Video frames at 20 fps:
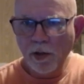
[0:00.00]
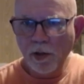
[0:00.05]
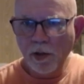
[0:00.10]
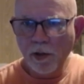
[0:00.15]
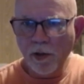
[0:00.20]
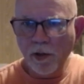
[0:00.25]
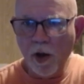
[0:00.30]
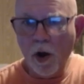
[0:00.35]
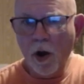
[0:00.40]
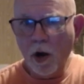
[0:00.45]

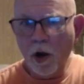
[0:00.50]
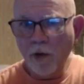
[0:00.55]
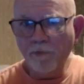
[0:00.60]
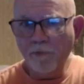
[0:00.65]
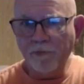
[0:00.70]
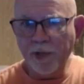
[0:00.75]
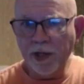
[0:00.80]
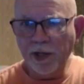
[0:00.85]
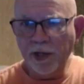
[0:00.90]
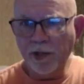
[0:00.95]
the
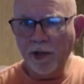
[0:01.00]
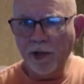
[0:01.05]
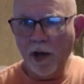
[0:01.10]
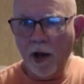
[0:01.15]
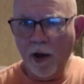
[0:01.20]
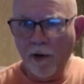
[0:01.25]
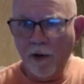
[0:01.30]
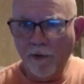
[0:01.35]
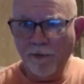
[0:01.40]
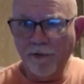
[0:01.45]
heartbeat
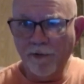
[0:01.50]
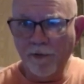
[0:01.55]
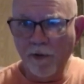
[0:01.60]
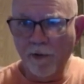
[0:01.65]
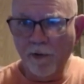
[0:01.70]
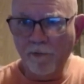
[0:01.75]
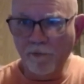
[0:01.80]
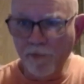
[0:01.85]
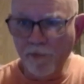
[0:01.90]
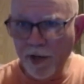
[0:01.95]
of
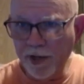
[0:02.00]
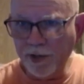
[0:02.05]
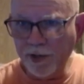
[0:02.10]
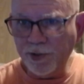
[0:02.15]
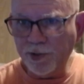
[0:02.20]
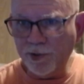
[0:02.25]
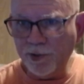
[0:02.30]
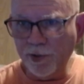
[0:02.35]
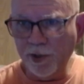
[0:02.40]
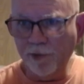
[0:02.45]

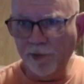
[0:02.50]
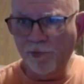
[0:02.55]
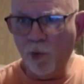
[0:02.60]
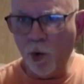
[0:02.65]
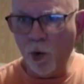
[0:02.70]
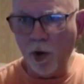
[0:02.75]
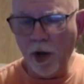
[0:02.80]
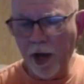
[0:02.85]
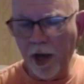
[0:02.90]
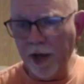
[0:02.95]
ministry
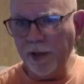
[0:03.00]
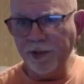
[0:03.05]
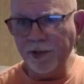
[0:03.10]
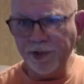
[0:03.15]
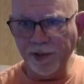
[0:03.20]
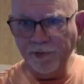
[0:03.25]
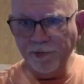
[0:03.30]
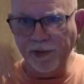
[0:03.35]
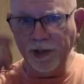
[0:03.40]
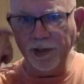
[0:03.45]
for Legacy
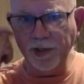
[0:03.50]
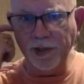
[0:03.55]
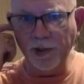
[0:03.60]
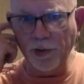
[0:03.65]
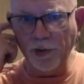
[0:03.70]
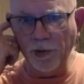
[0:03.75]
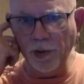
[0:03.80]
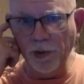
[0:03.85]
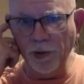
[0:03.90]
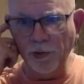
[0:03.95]
Media
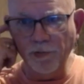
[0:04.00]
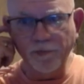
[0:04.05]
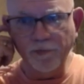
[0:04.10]
Group.